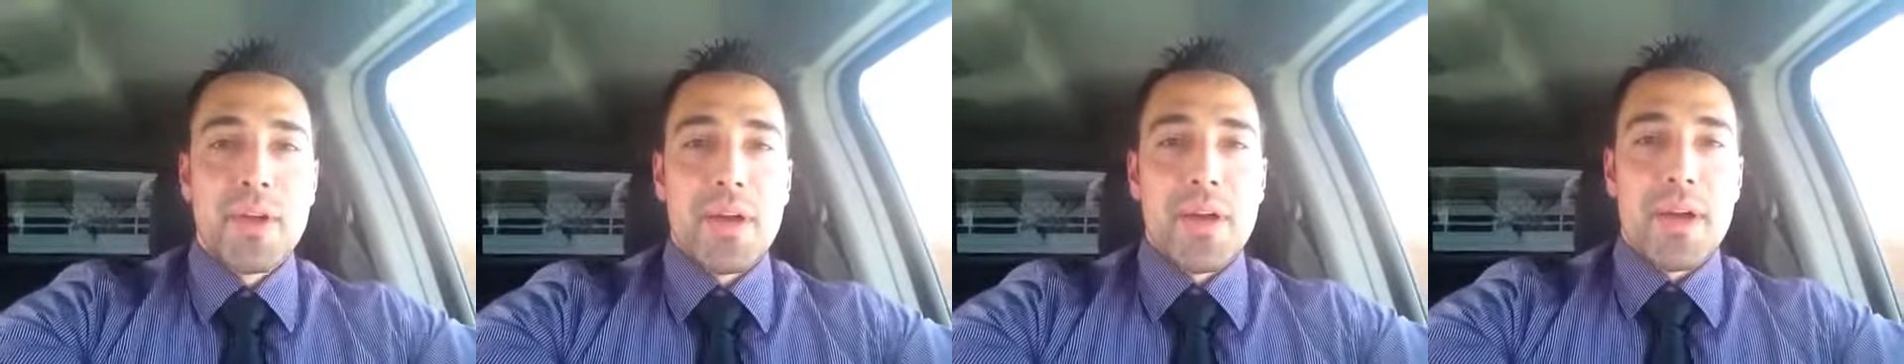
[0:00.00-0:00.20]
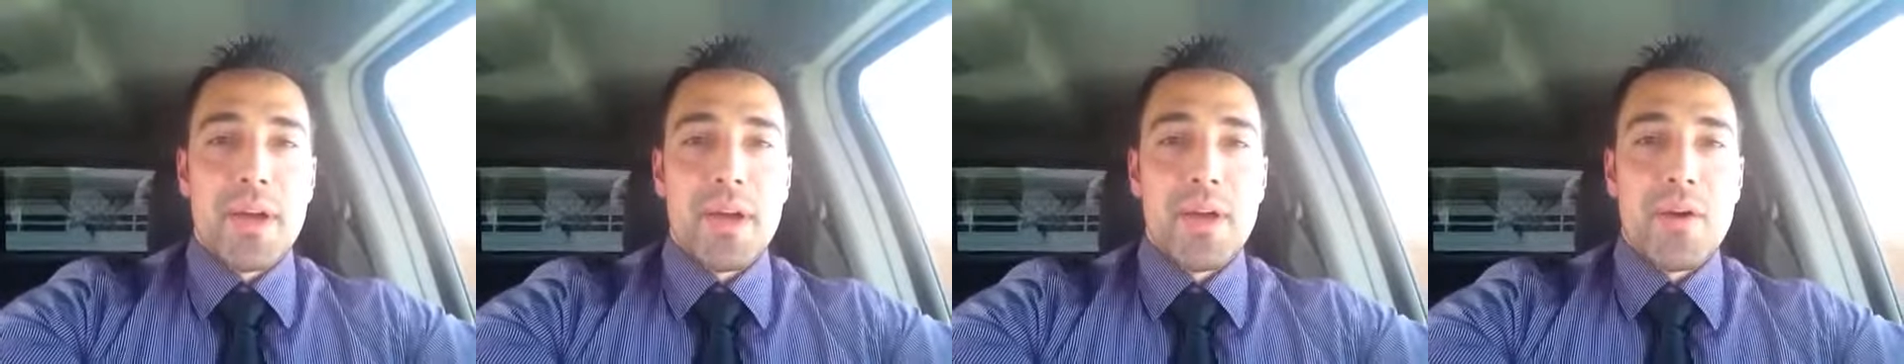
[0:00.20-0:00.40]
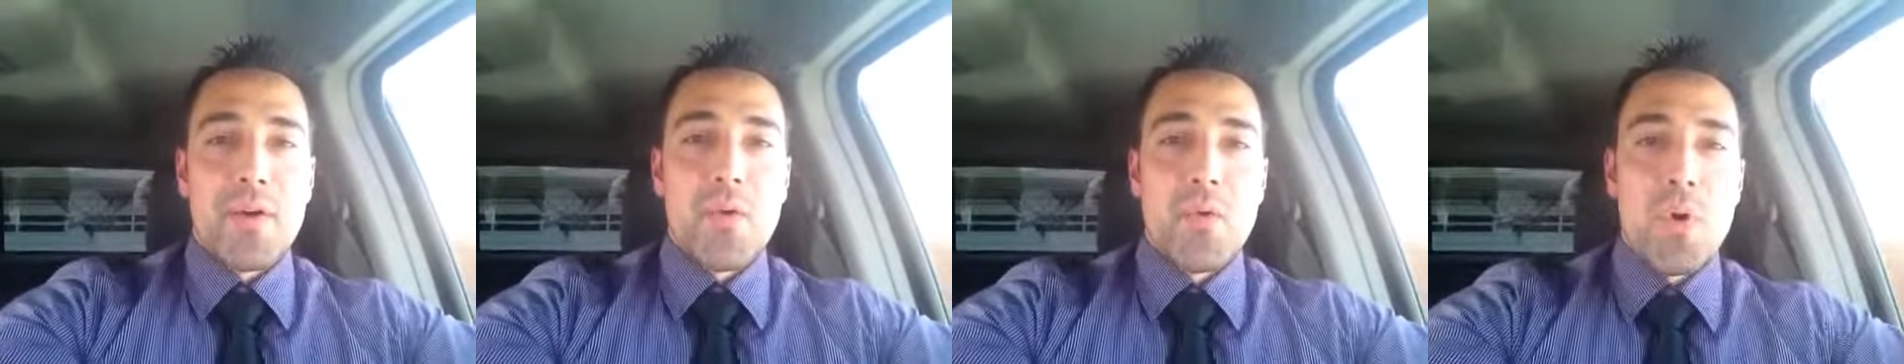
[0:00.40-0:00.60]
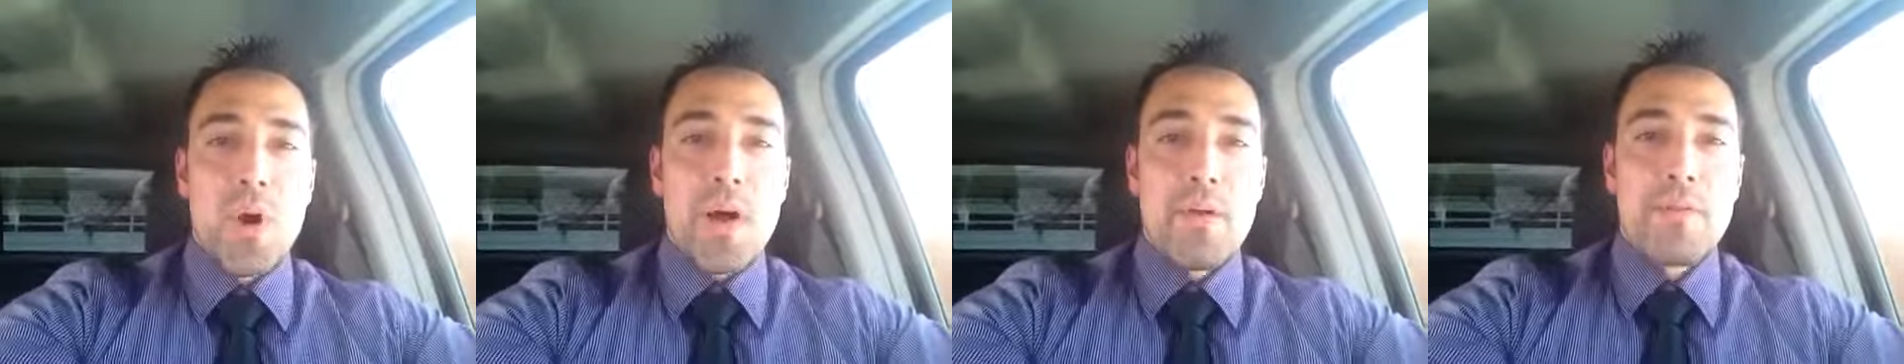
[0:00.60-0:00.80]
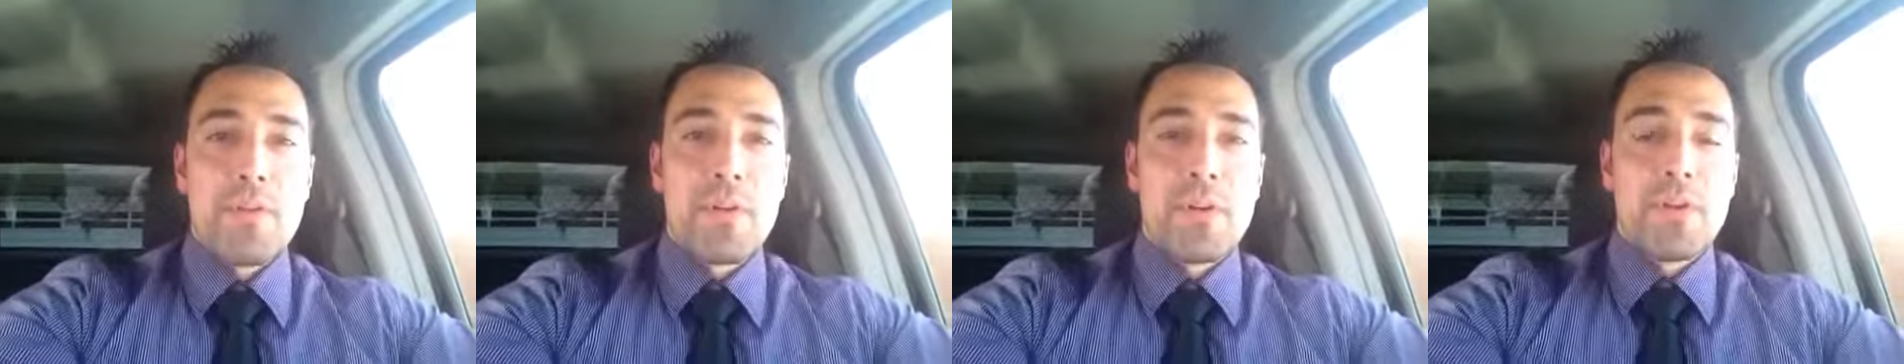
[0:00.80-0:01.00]

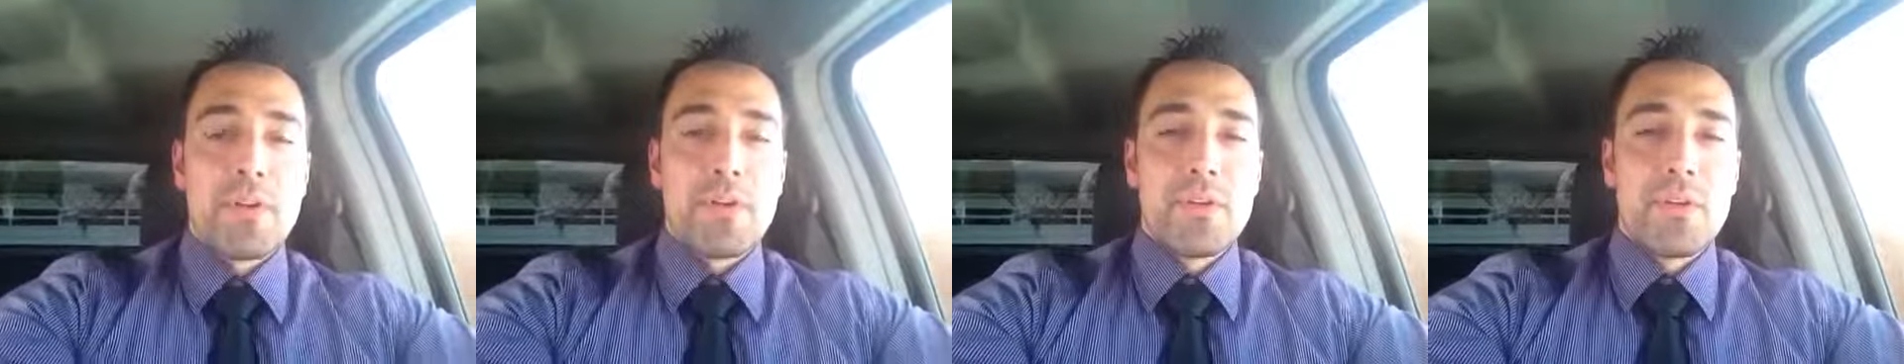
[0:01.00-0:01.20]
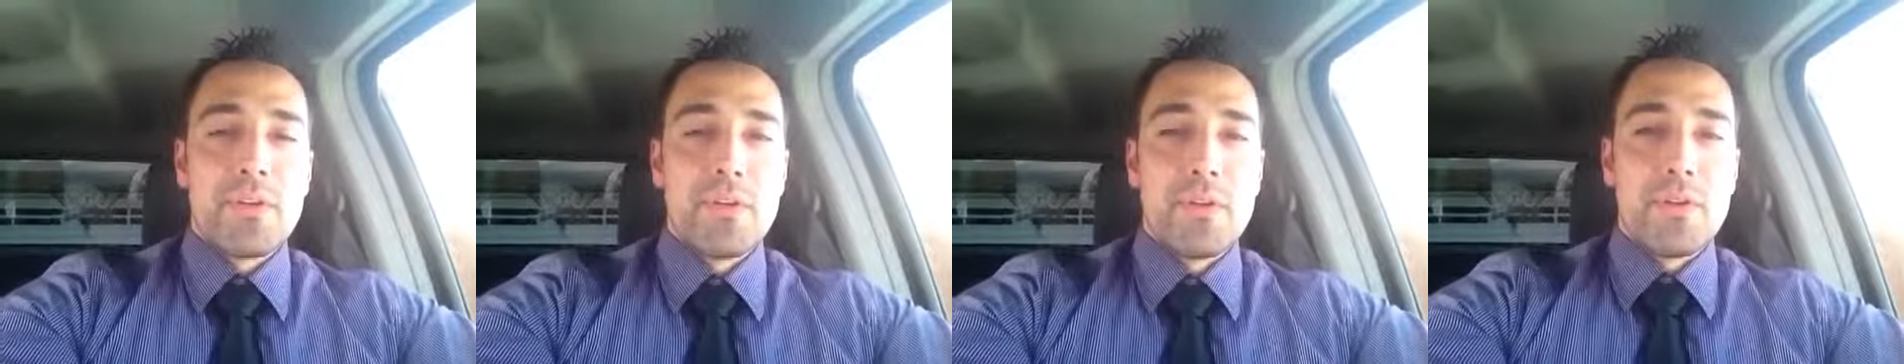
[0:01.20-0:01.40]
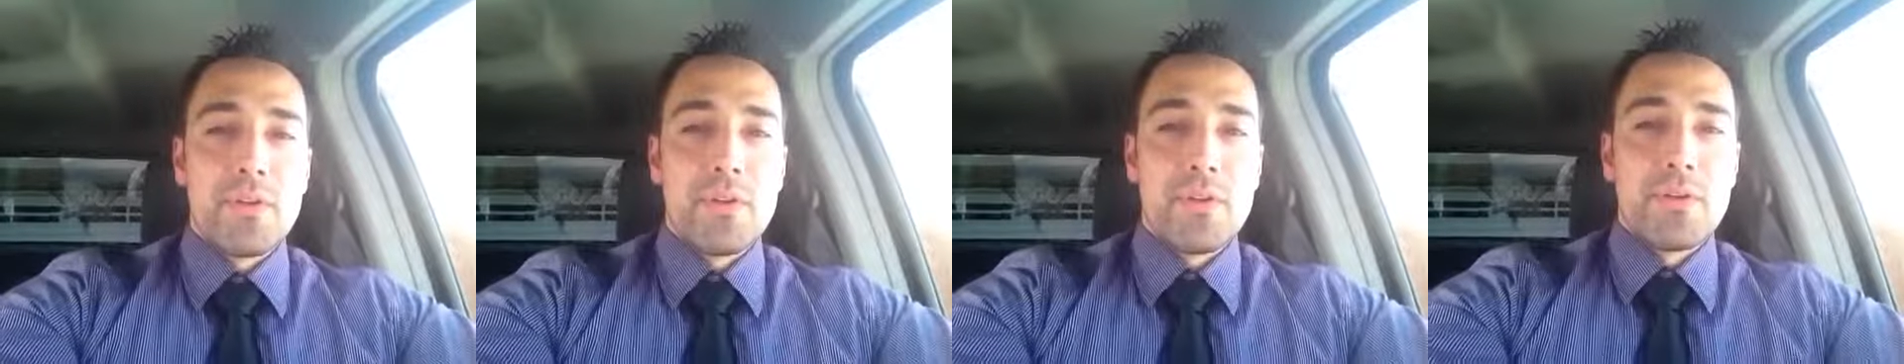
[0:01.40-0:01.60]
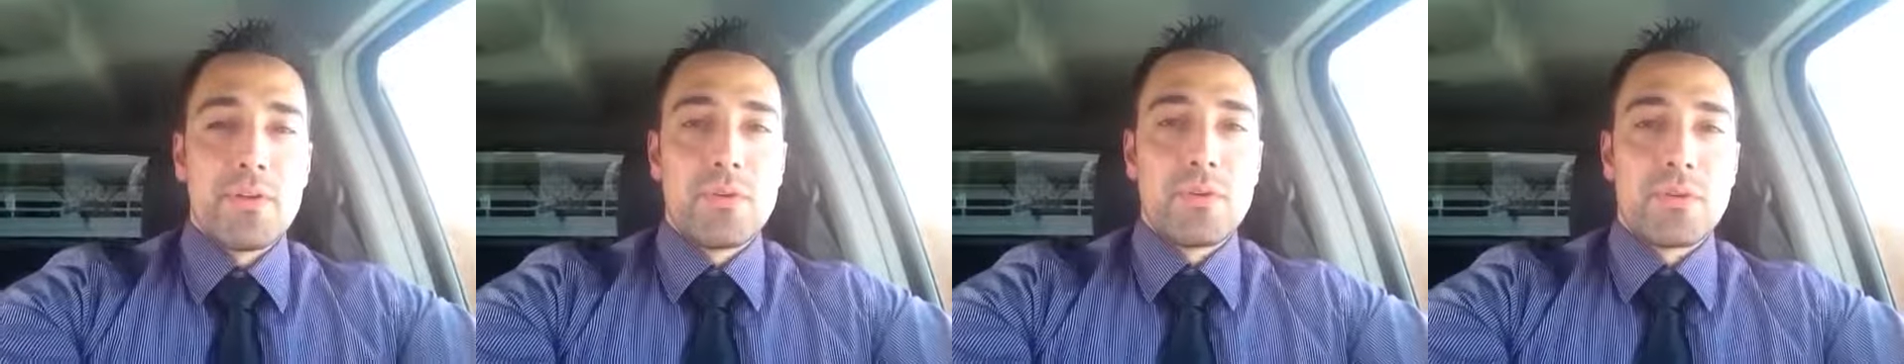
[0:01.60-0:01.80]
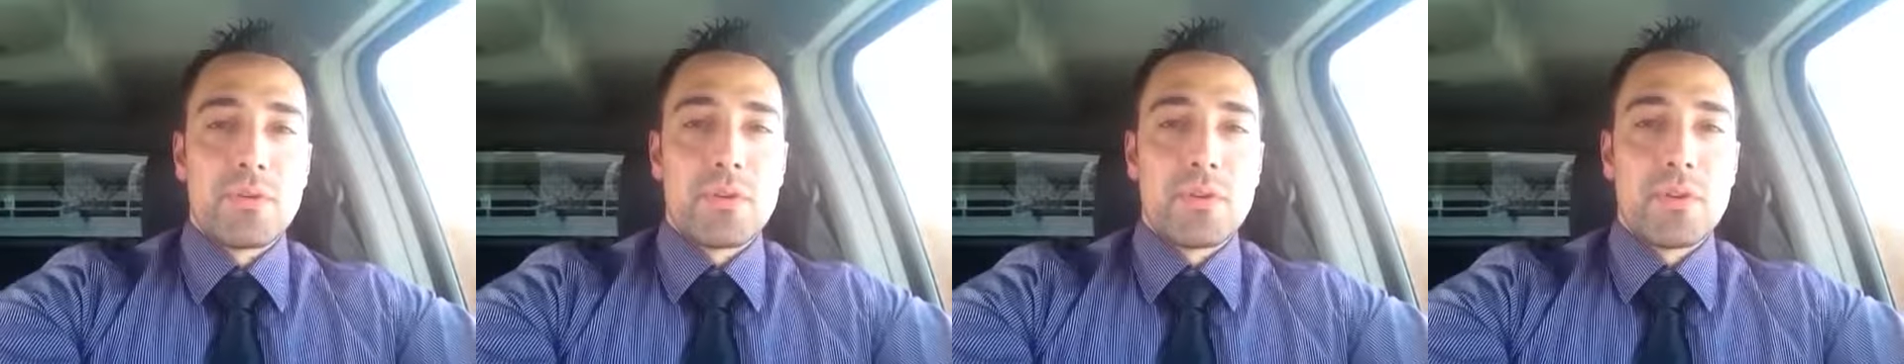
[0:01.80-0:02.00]
whoever you
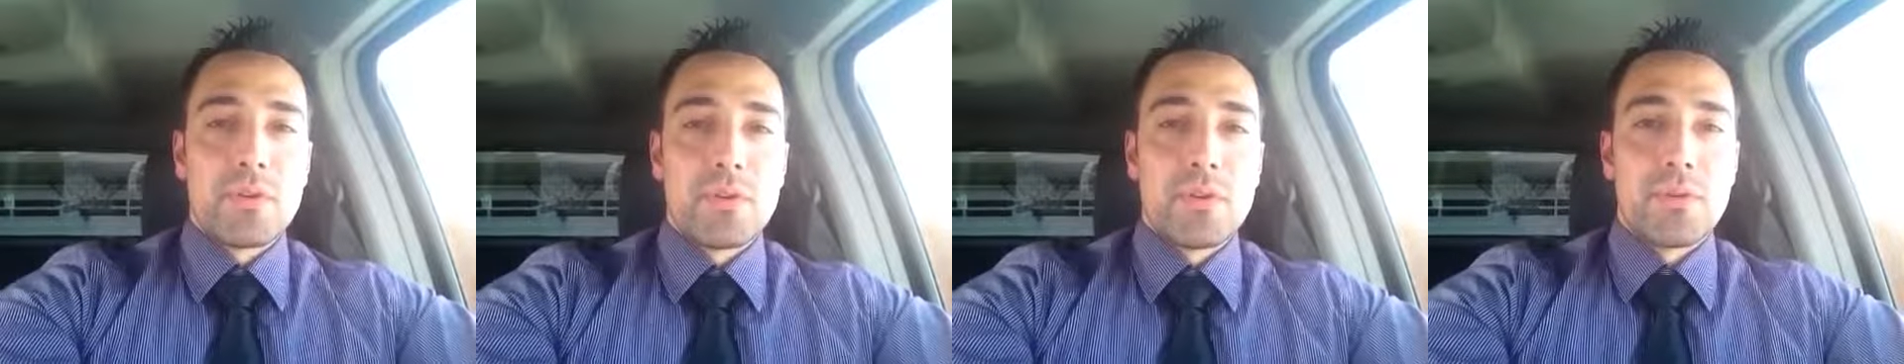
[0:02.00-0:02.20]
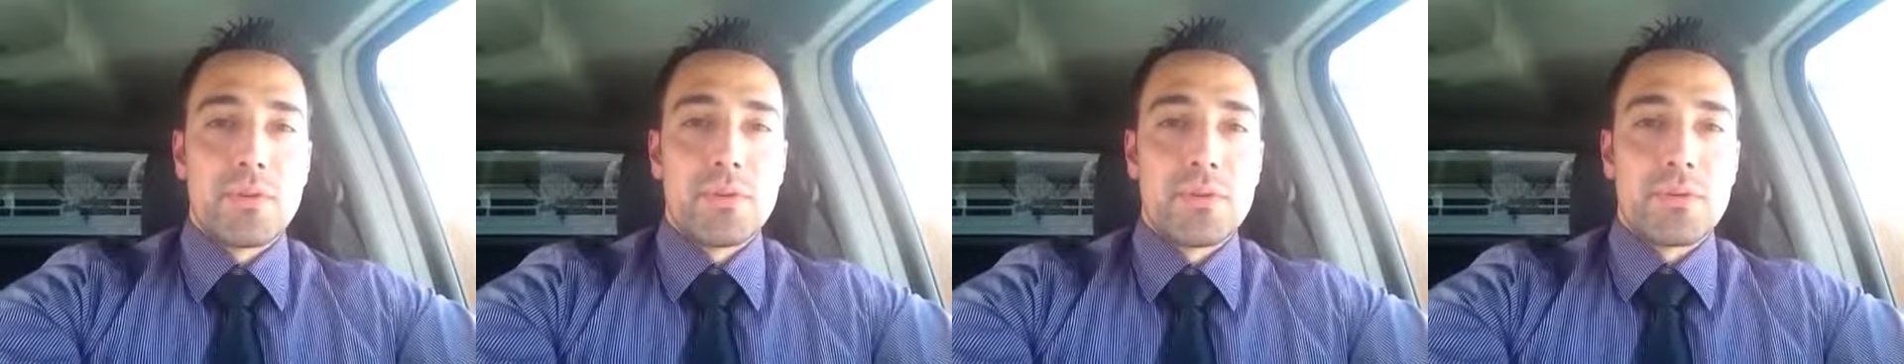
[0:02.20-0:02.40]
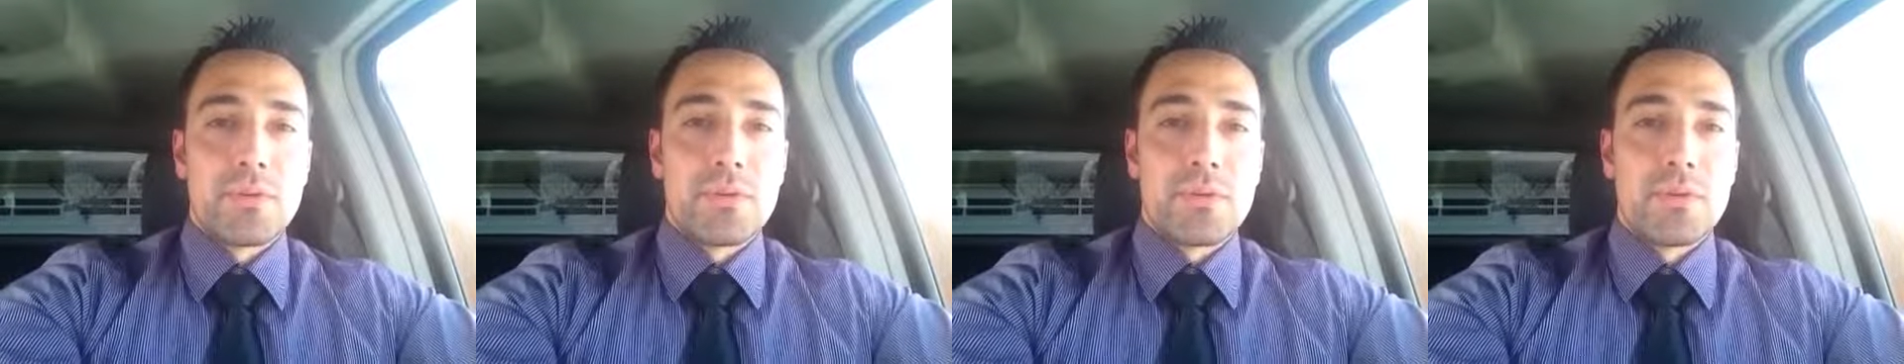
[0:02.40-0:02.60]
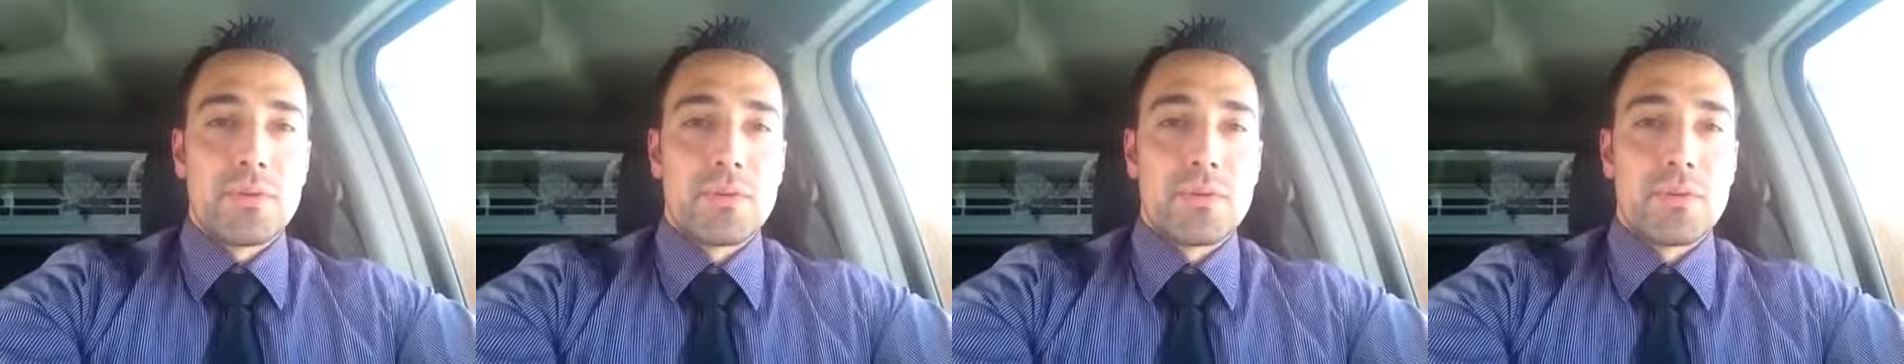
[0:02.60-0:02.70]
use to